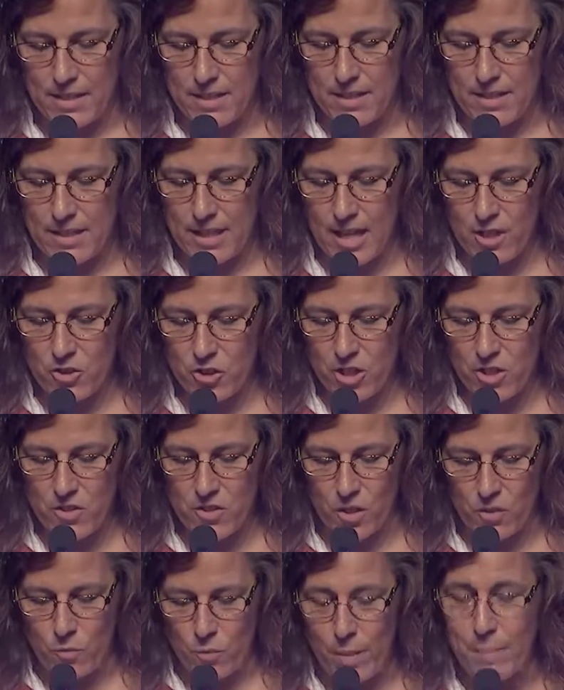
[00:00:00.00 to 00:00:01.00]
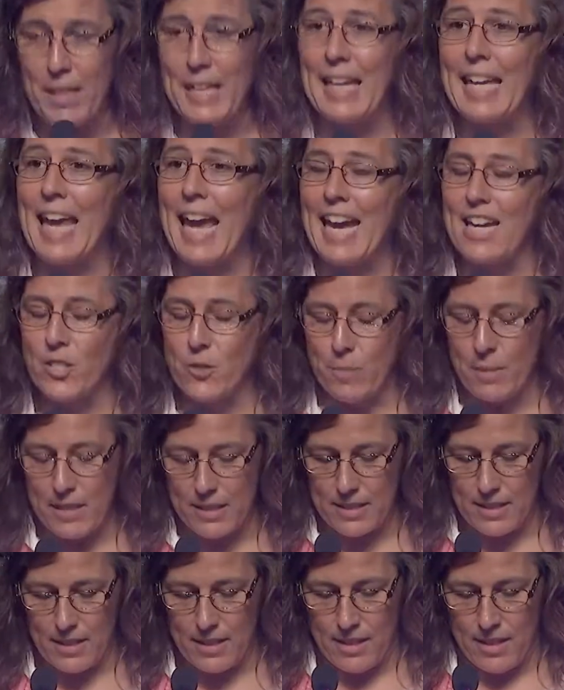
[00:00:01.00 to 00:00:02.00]
discussions on women
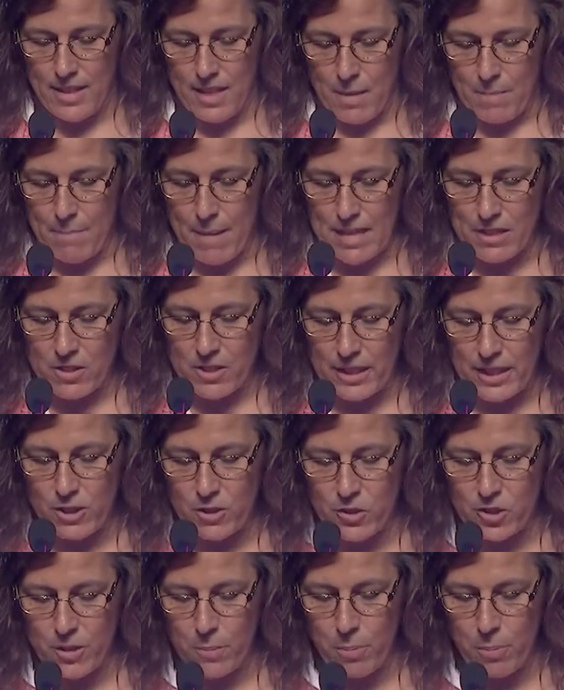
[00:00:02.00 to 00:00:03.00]
engagement, best leadership